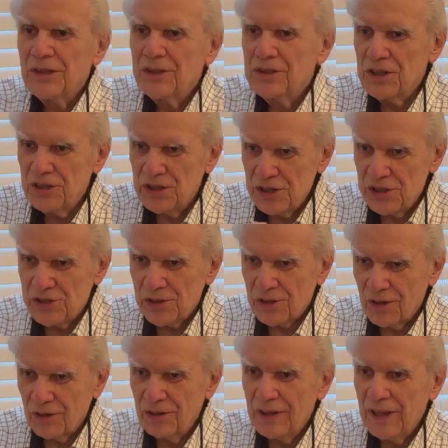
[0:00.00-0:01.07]
to
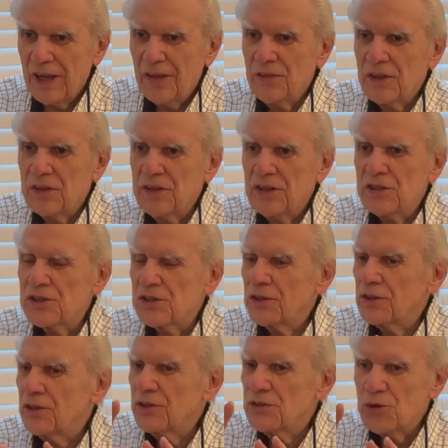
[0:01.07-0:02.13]
digital. And the
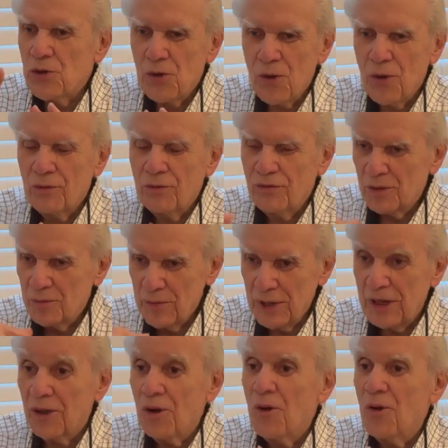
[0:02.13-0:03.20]
digital is, a whole, for me,
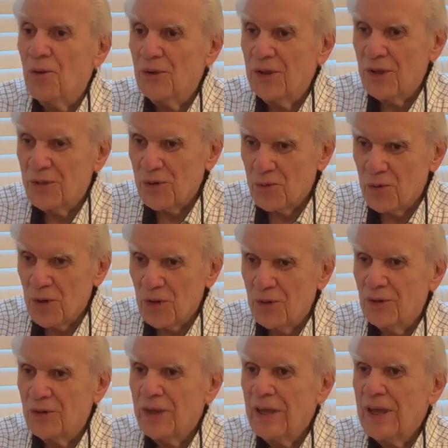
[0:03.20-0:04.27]
a whole other
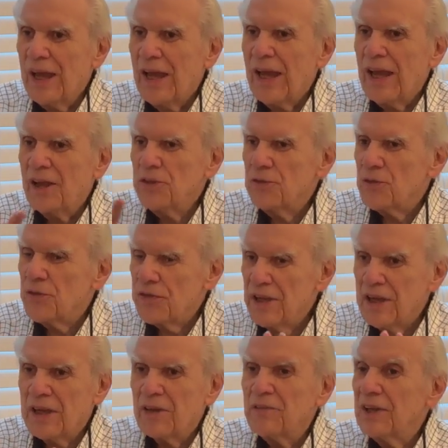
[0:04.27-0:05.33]
world. And you
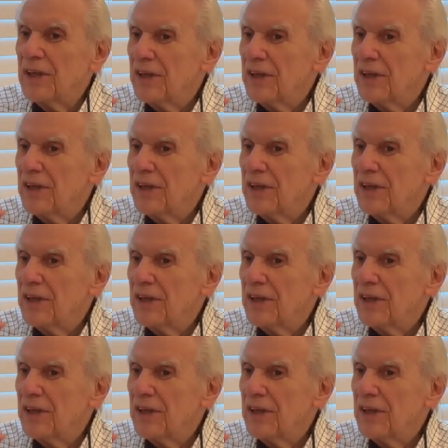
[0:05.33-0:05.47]
think of it